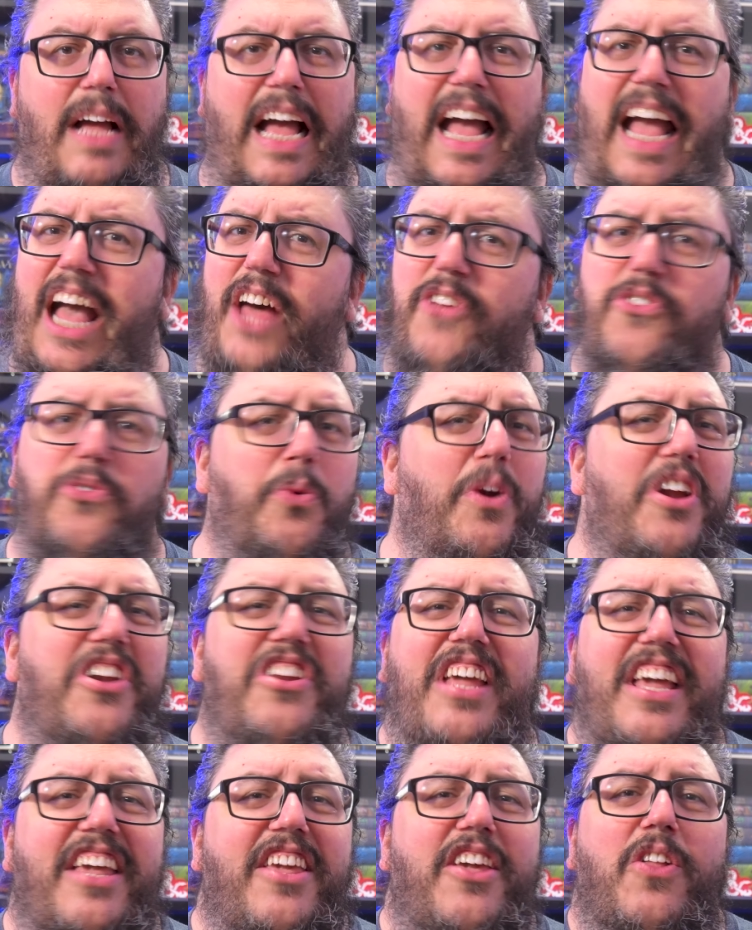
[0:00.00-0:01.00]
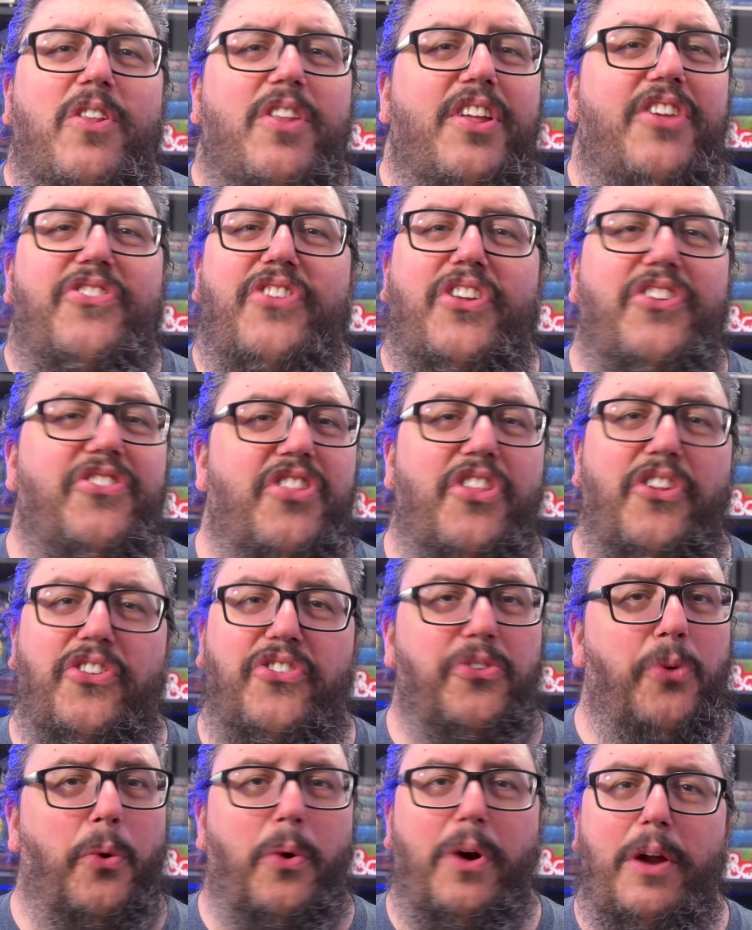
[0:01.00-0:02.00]
As ridiculous as the
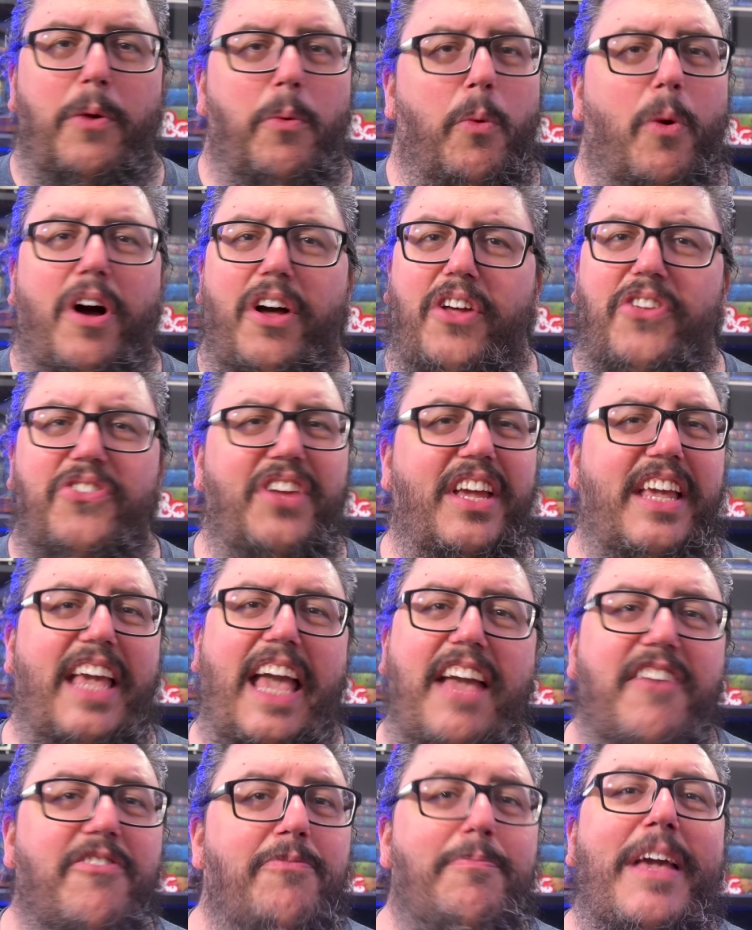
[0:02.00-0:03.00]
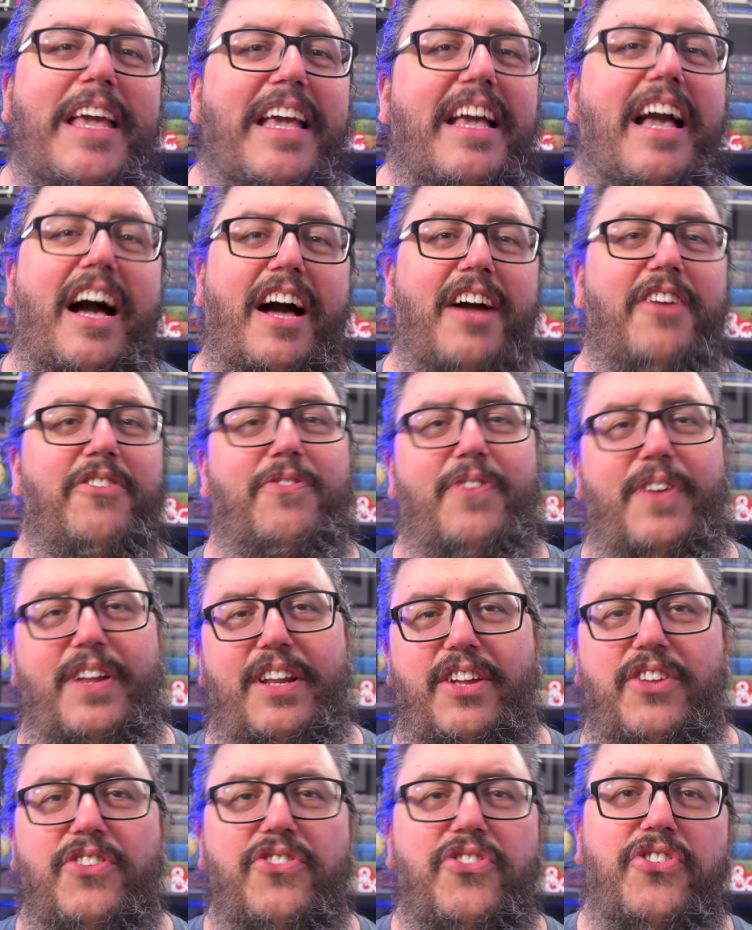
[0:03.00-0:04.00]
story was, it gave me
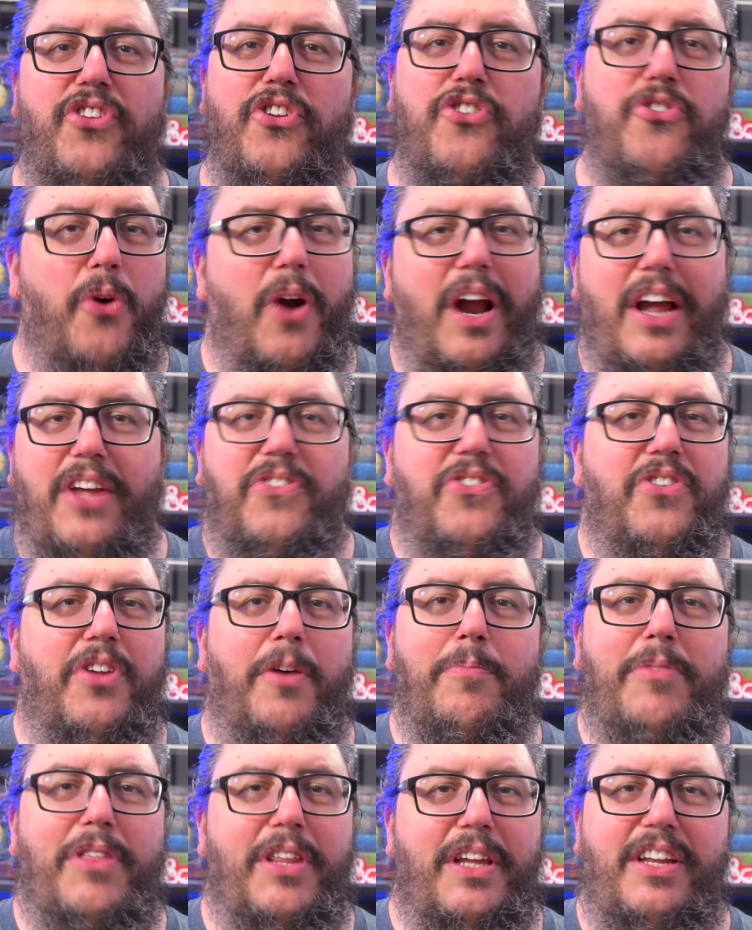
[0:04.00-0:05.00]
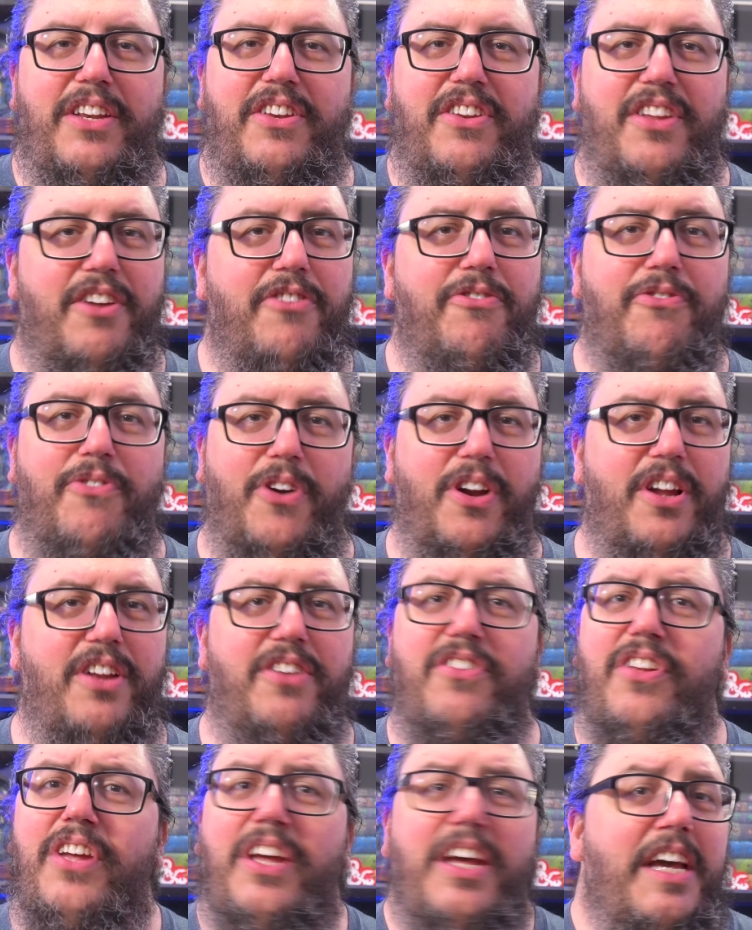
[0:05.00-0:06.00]
confidence to try something
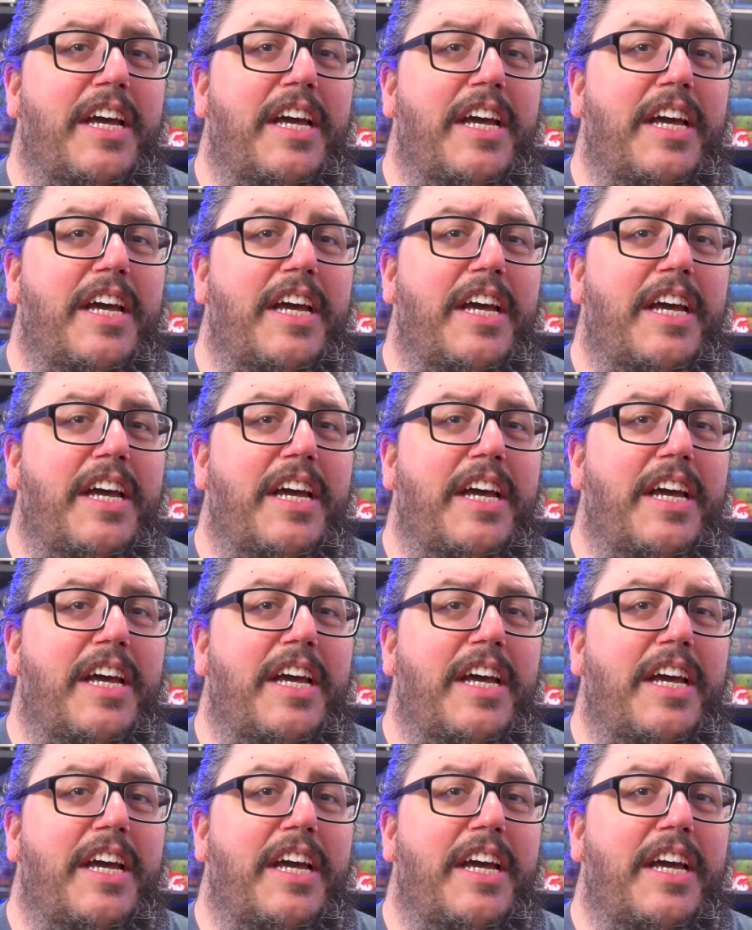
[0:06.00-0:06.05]
different